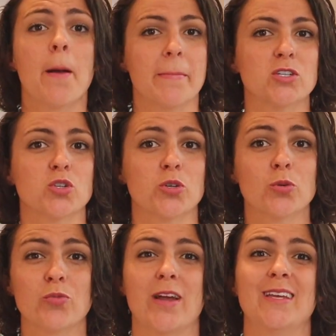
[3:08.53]
make sure
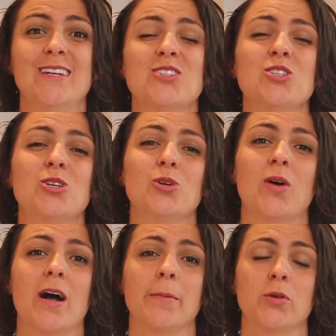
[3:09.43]
you're ready to
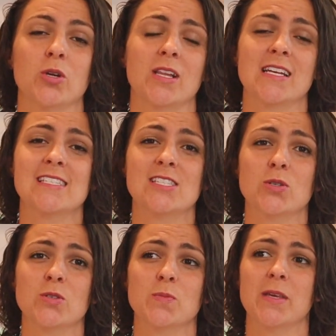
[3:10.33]
utilize
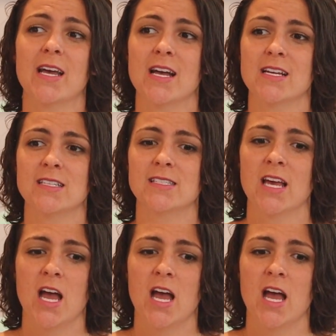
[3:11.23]
those, because